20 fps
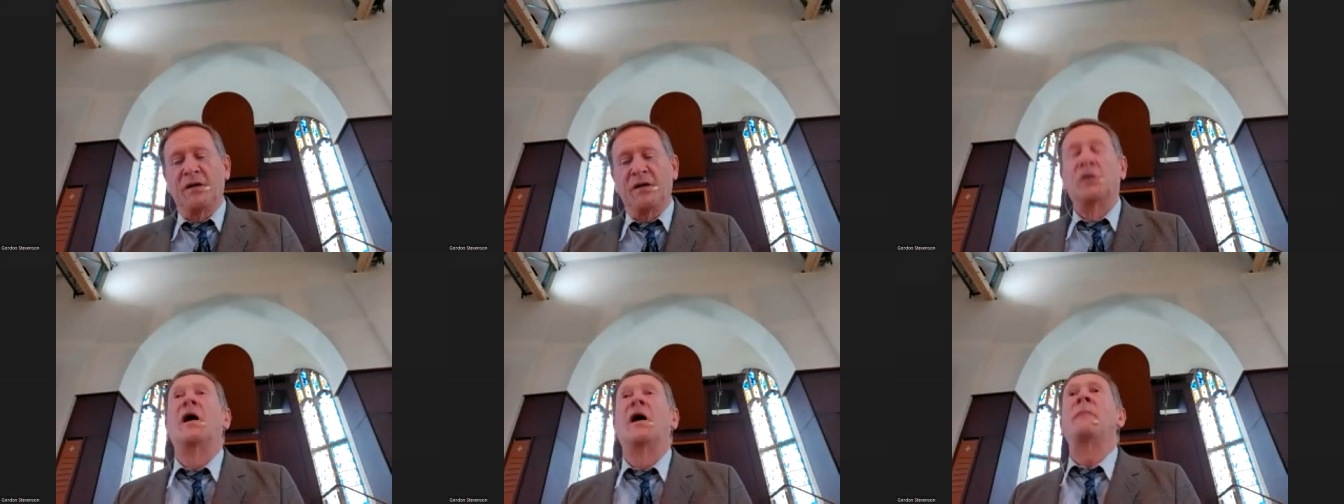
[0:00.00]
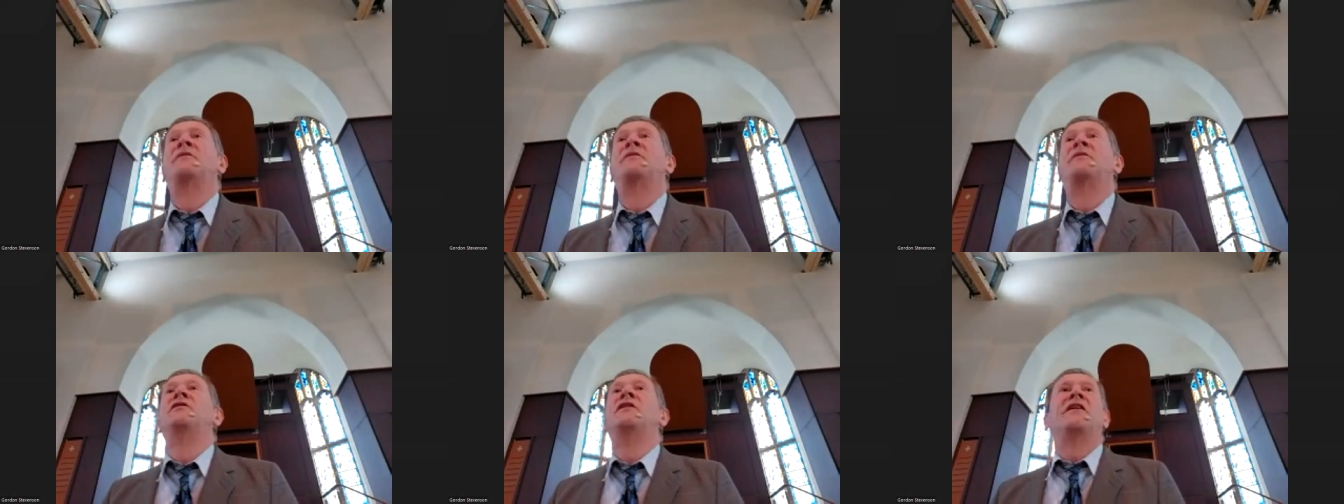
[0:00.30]
We're
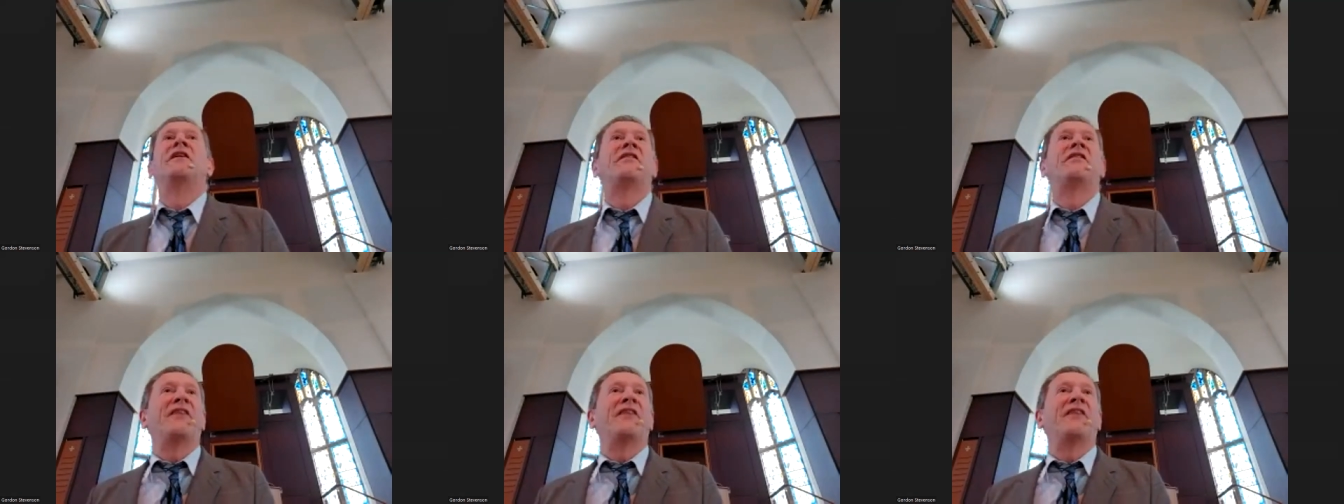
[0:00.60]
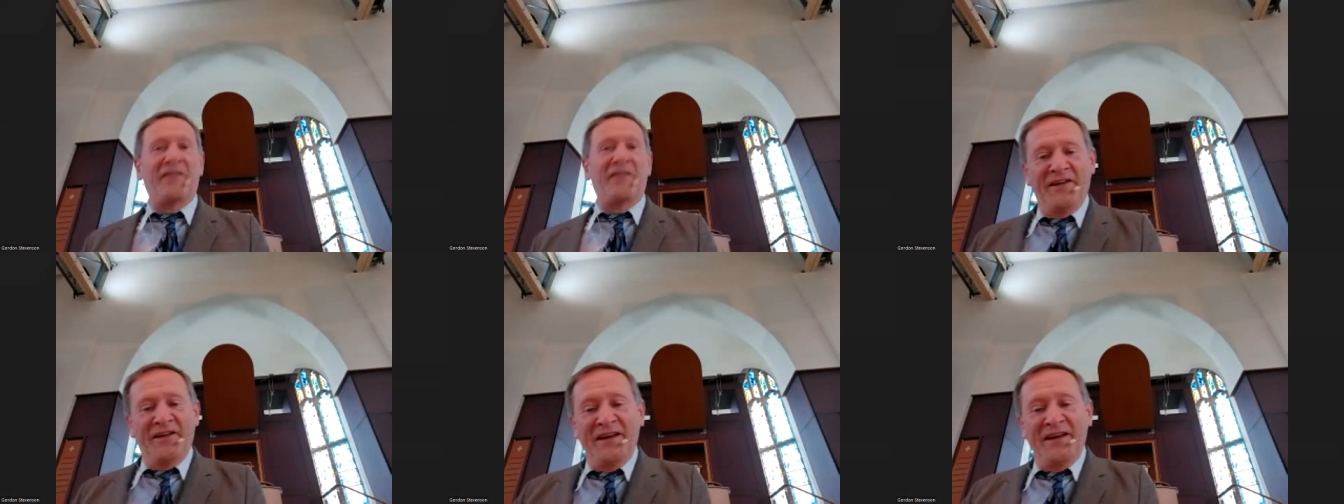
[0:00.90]
up to verse
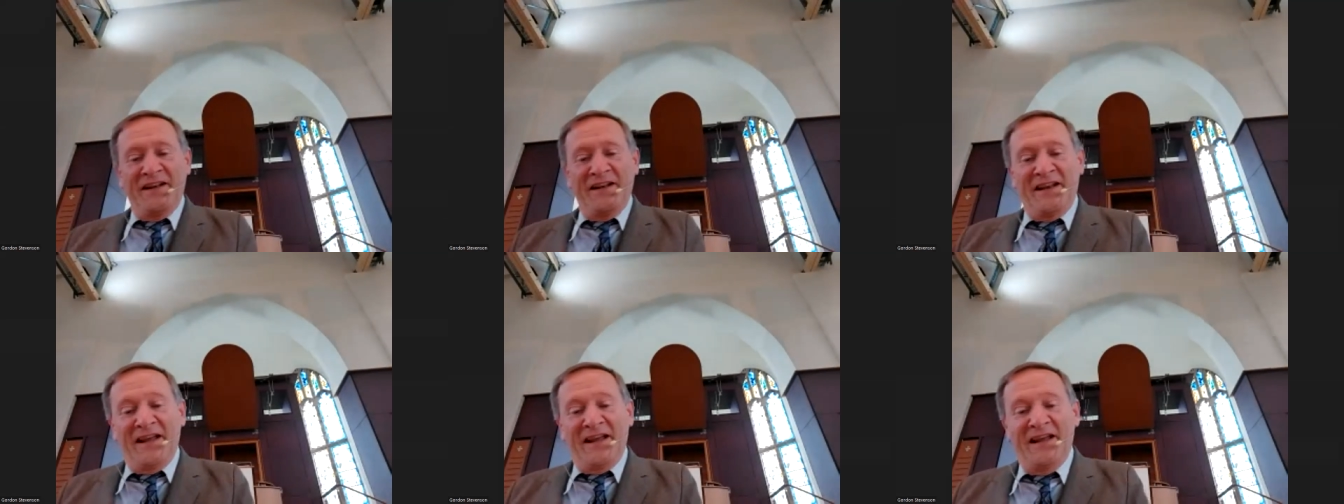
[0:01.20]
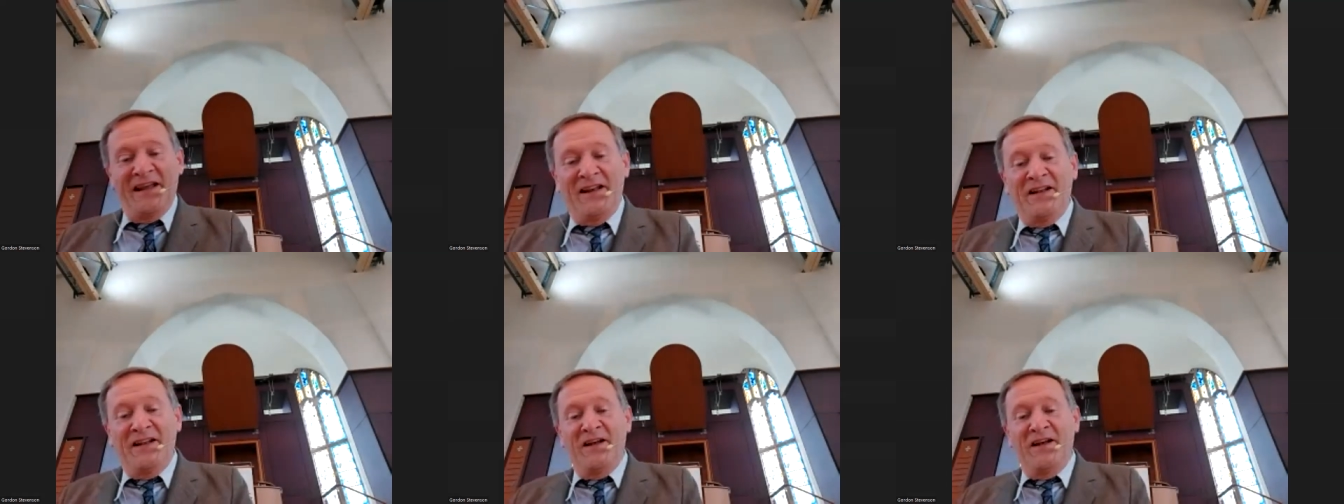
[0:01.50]
16
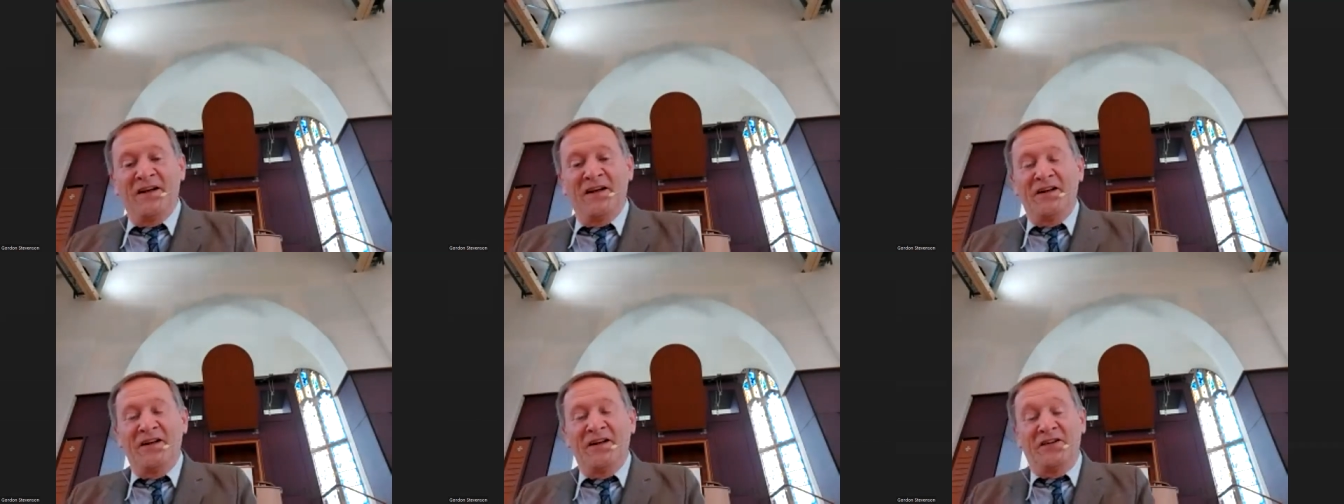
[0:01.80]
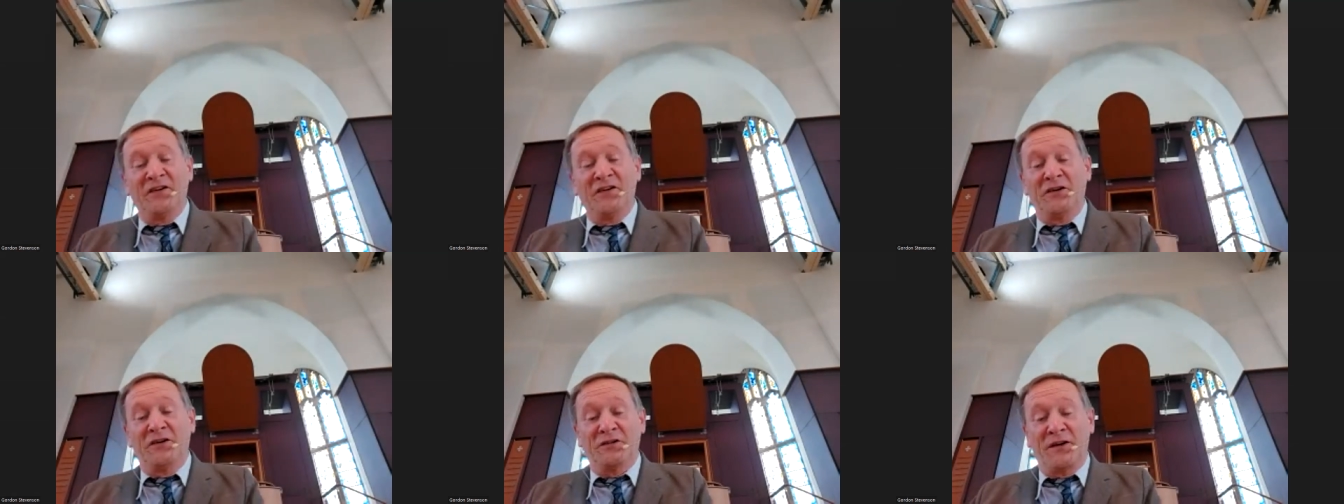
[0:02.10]
in
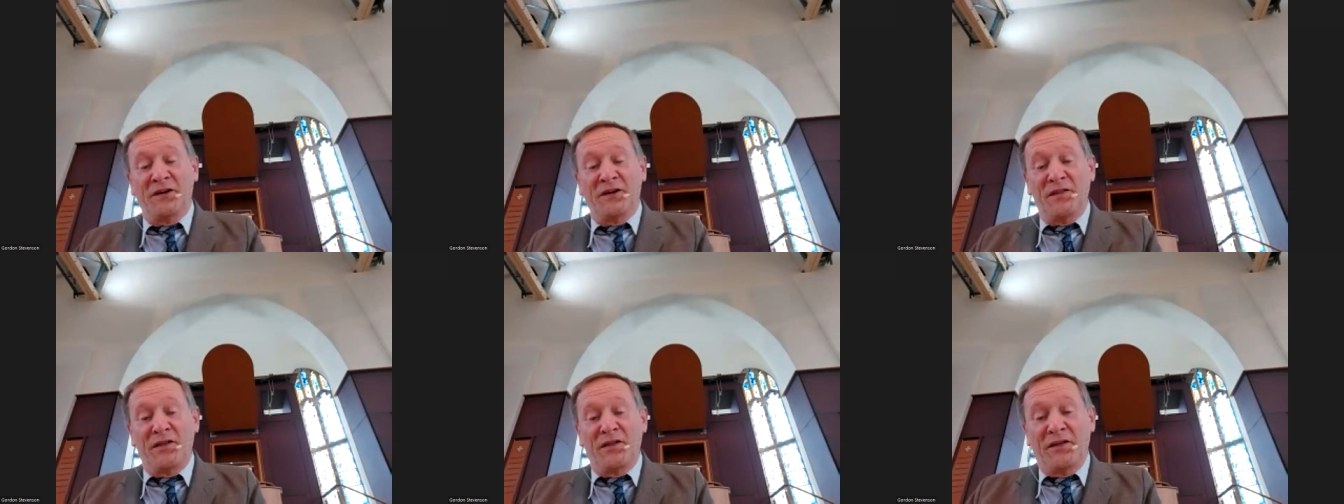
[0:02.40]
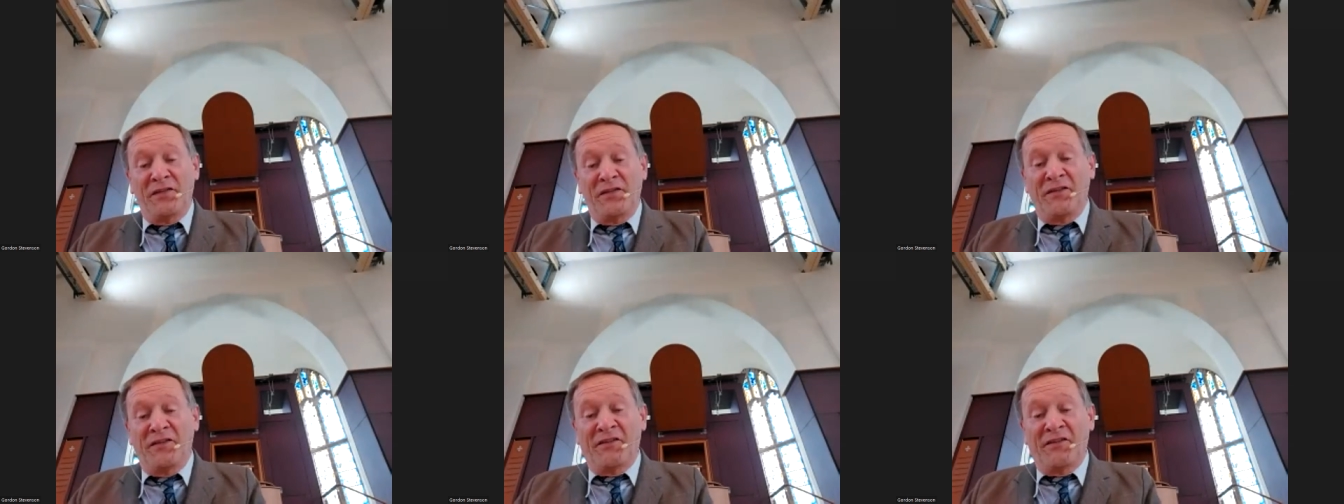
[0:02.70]
2
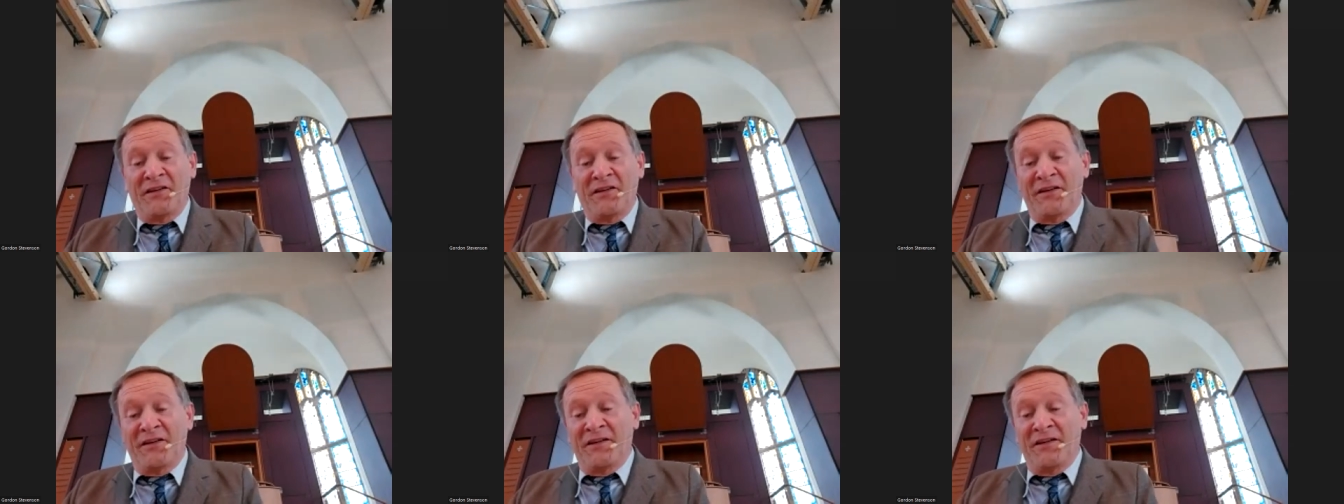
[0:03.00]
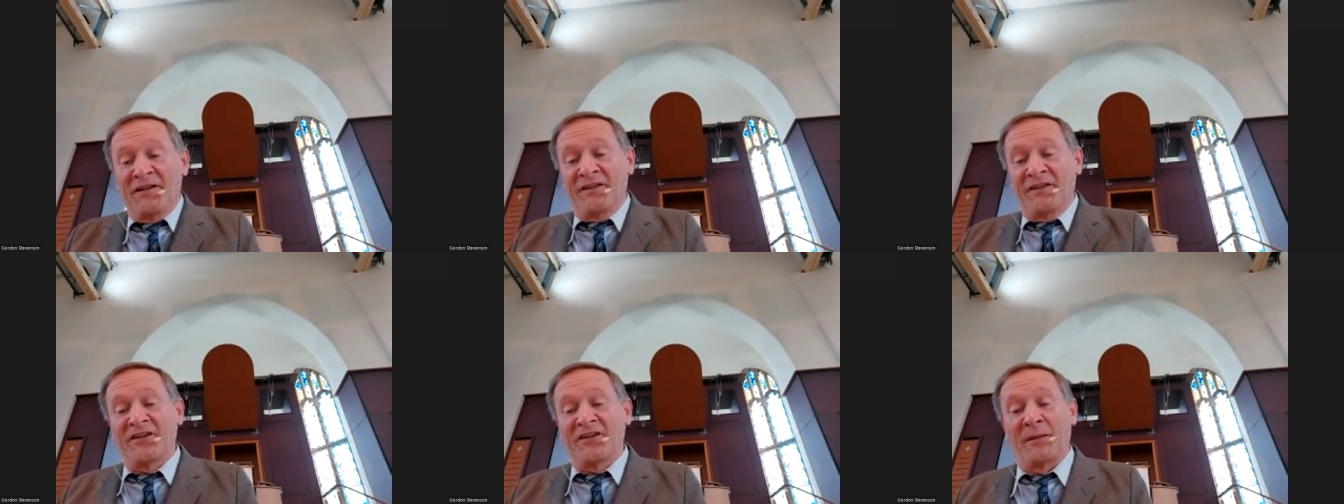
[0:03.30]
Corinthians
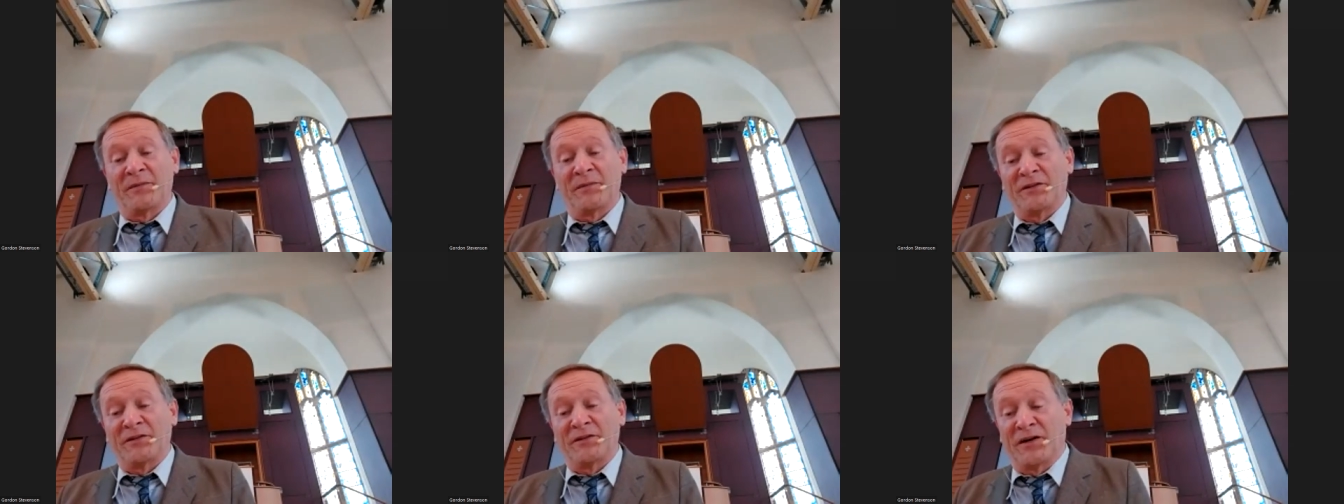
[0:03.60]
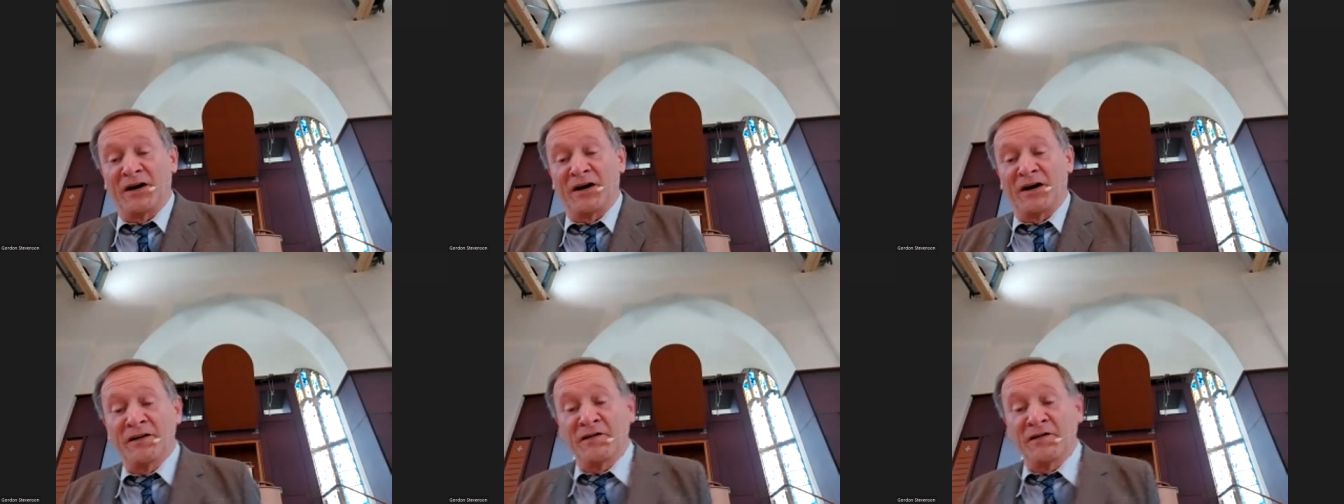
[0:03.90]
chapter
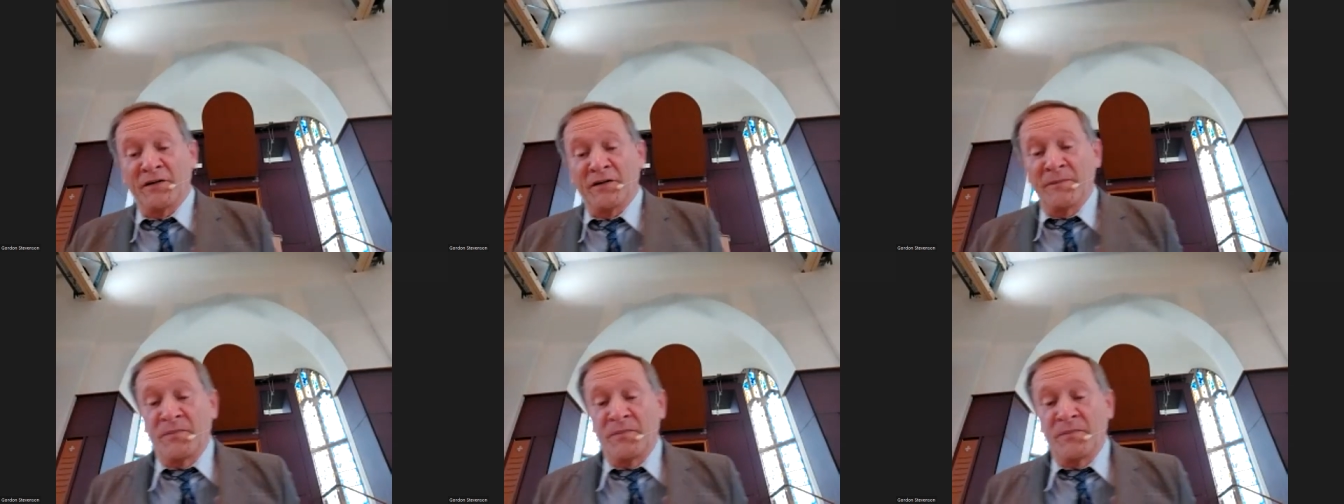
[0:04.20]
5,